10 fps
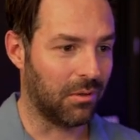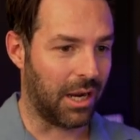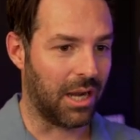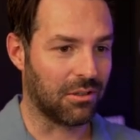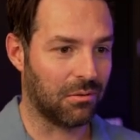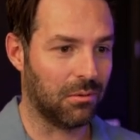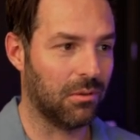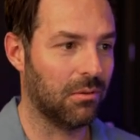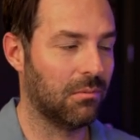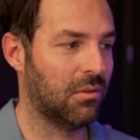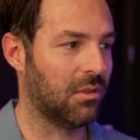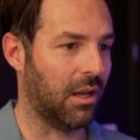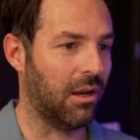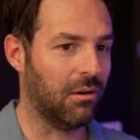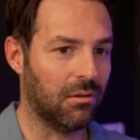the actual
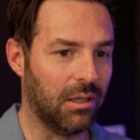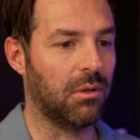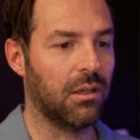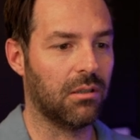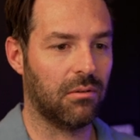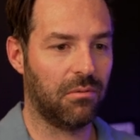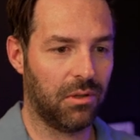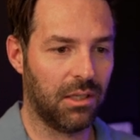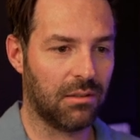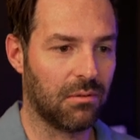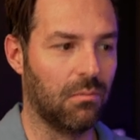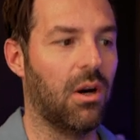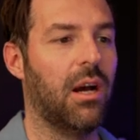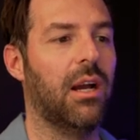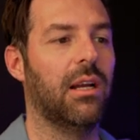scale, three hundred feet
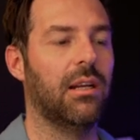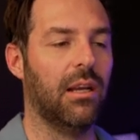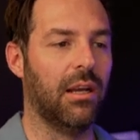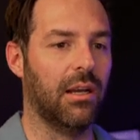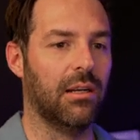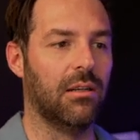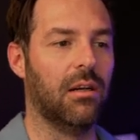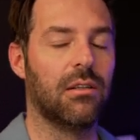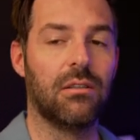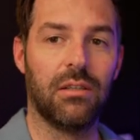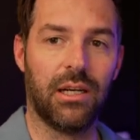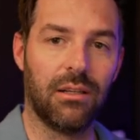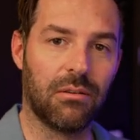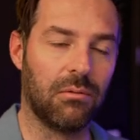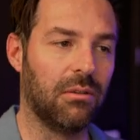wide and one hundred
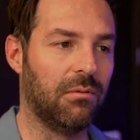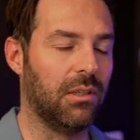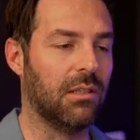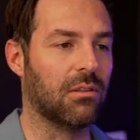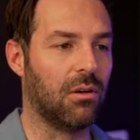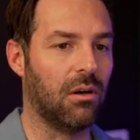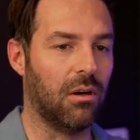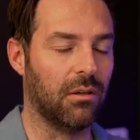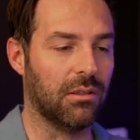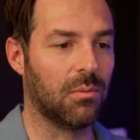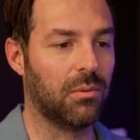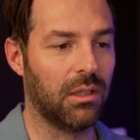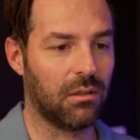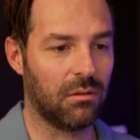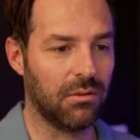eighty-three feet tall. It's
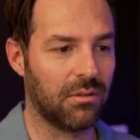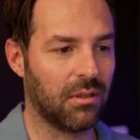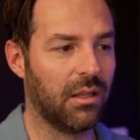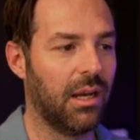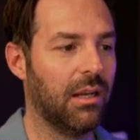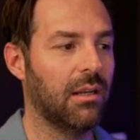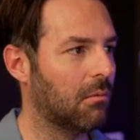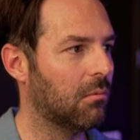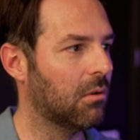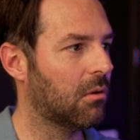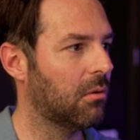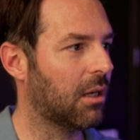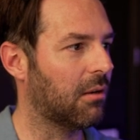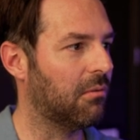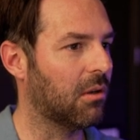pretty close to that. Real
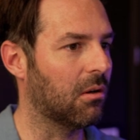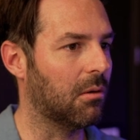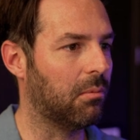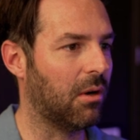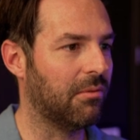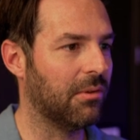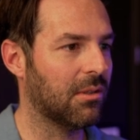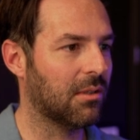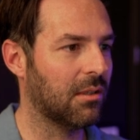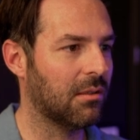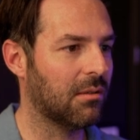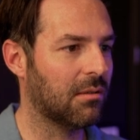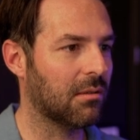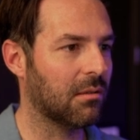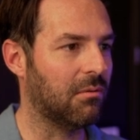quick, if you go to
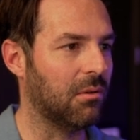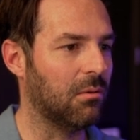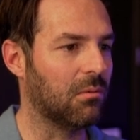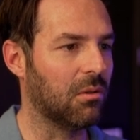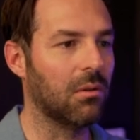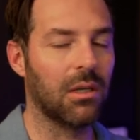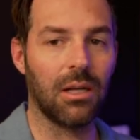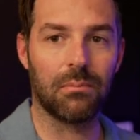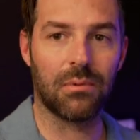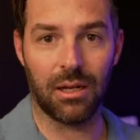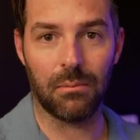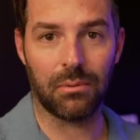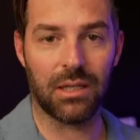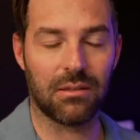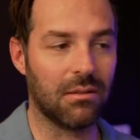preferences, if you do end up getting
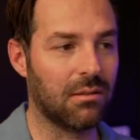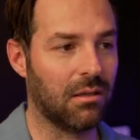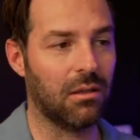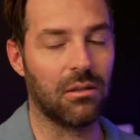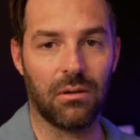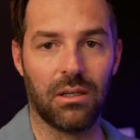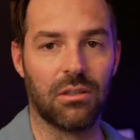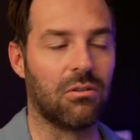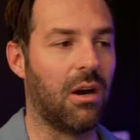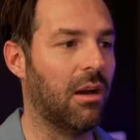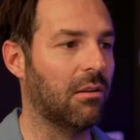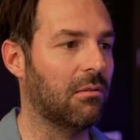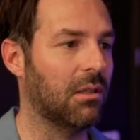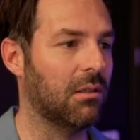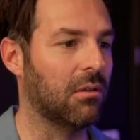Plasticity or doing a trial
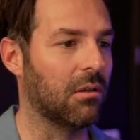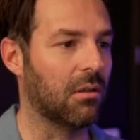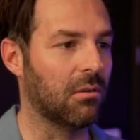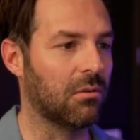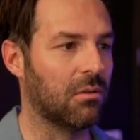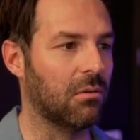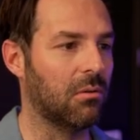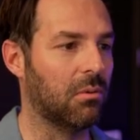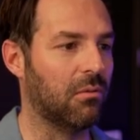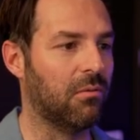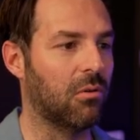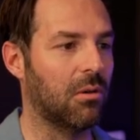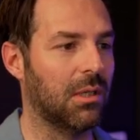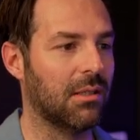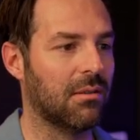of it, you can go to
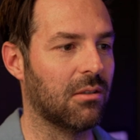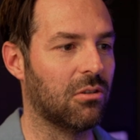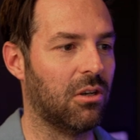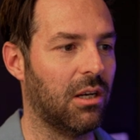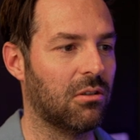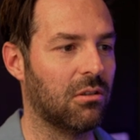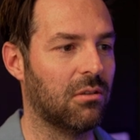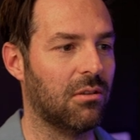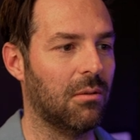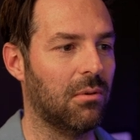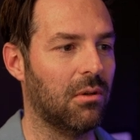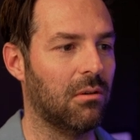performance and change your C P